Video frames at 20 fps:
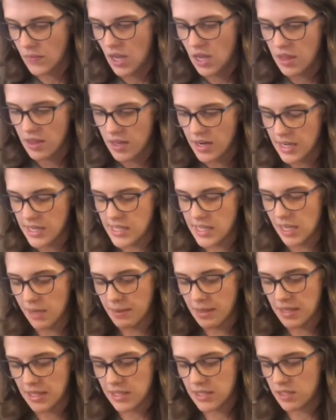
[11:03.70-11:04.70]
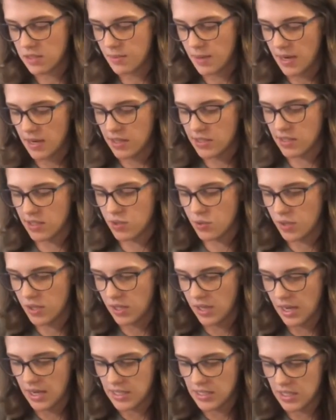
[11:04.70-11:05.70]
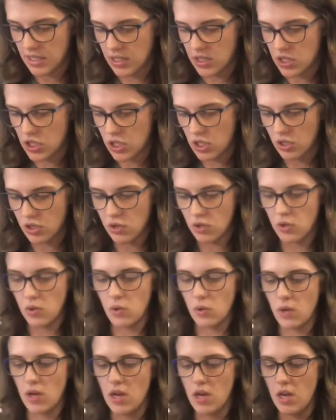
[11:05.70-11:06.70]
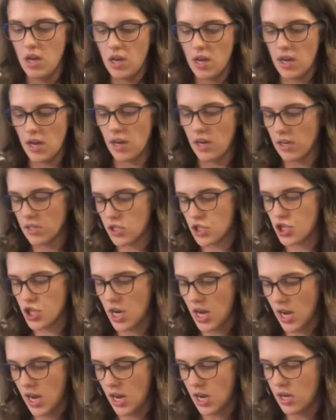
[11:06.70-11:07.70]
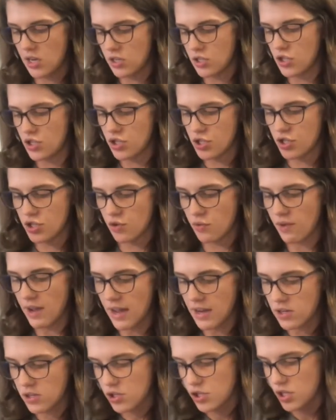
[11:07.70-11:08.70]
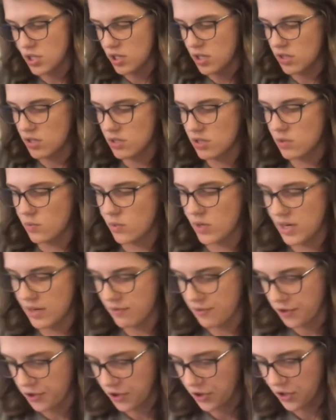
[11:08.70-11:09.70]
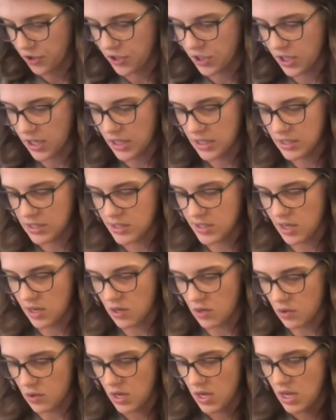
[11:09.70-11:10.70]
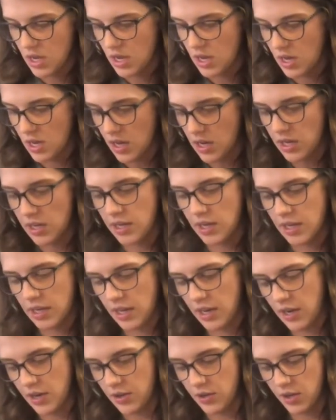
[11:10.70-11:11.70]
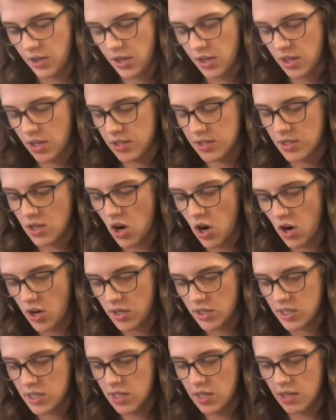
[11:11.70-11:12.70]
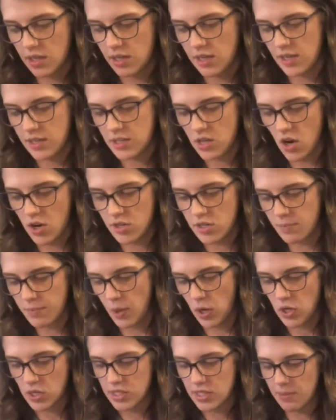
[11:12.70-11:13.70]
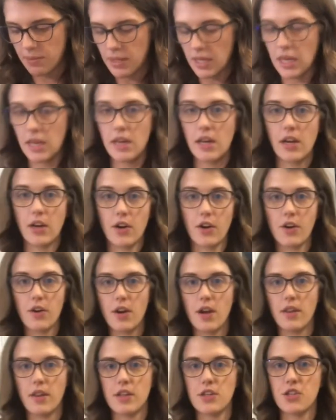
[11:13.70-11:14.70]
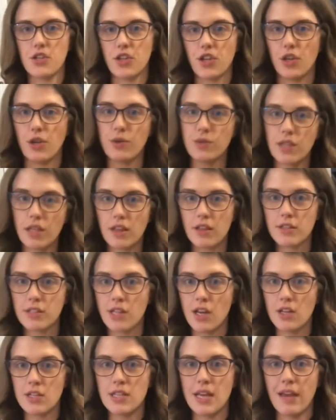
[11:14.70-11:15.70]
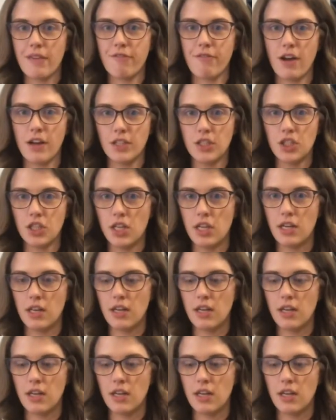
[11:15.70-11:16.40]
The nice thing about the Instant Pot is it's really easy to change directions whenever you're cooking. So you know, it's hard to burn something in here unless you're using the saute function.